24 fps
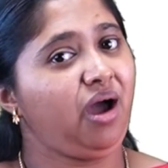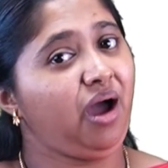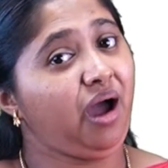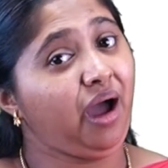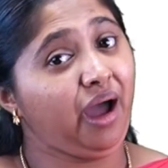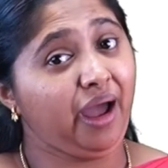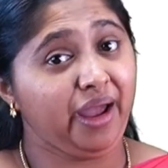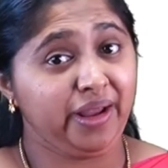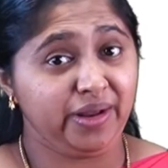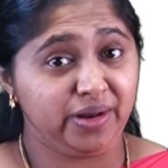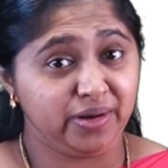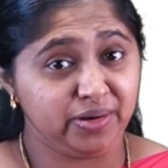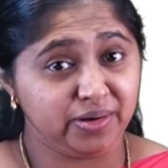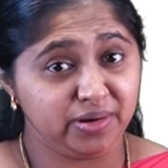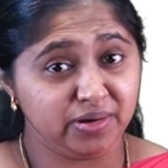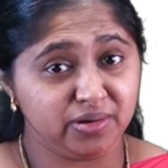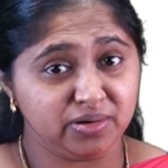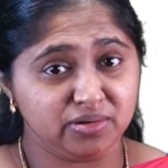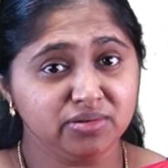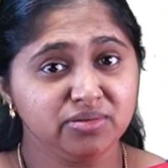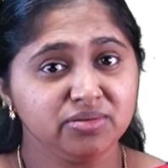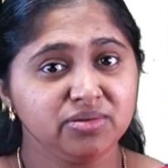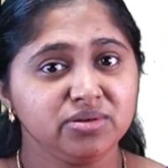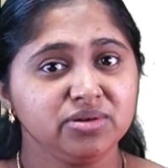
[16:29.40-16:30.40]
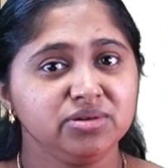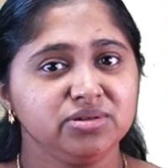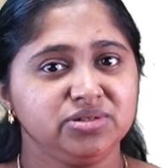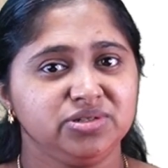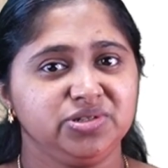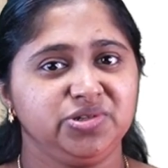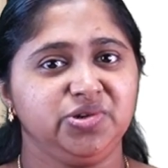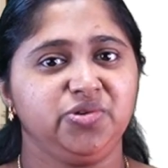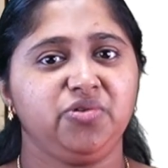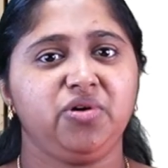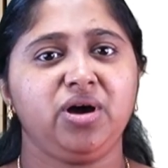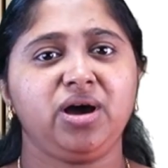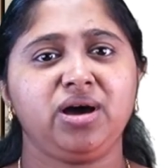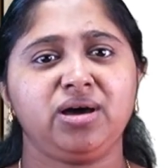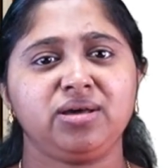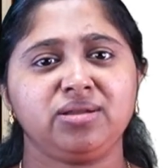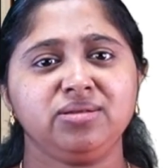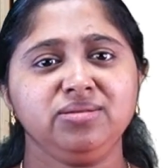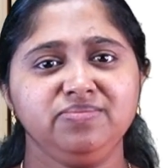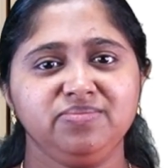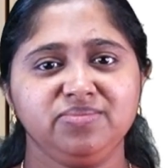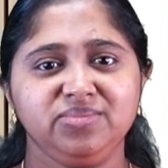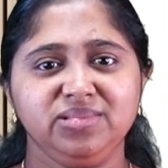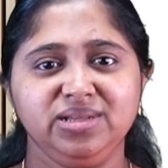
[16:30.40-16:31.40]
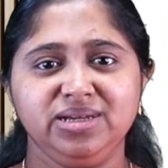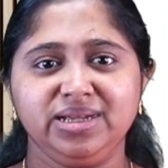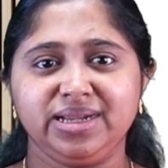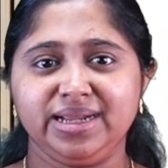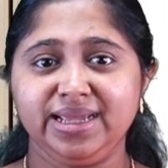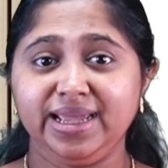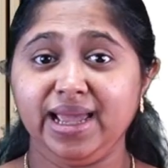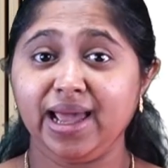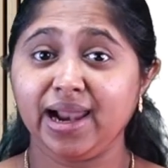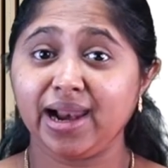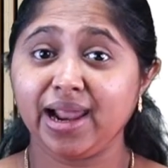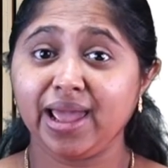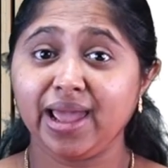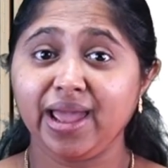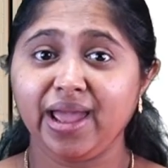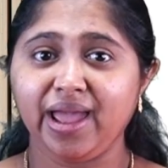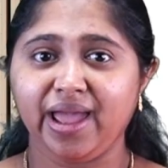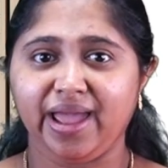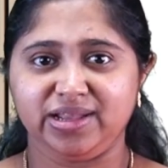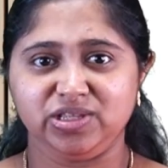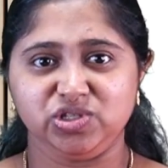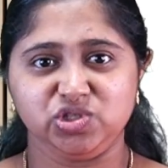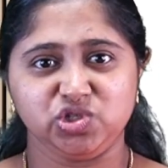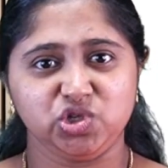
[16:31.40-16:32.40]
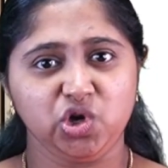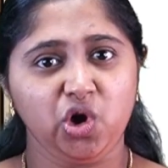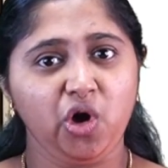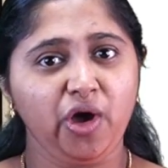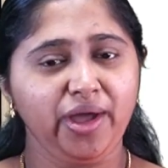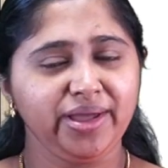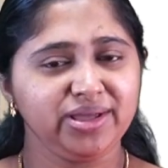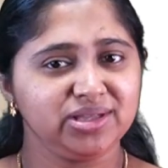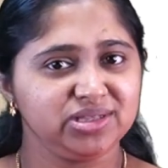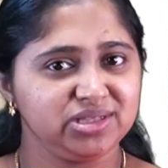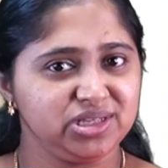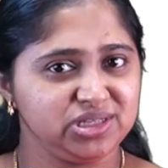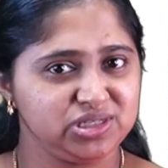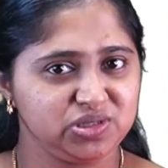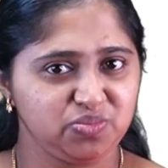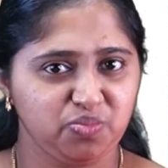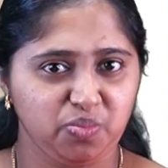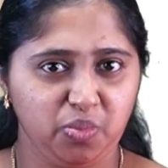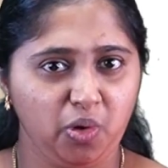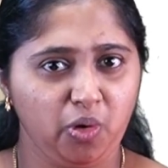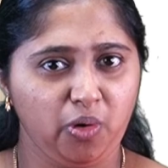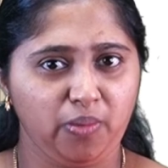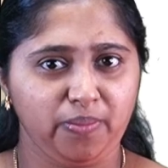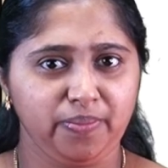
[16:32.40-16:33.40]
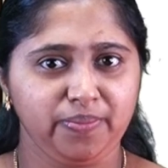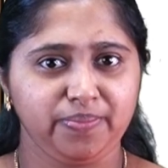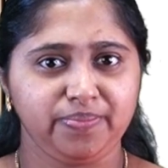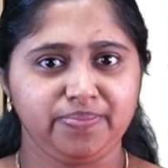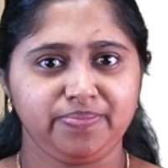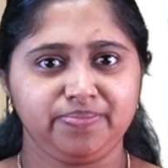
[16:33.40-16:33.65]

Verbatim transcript: I know you are really enjoying this poem.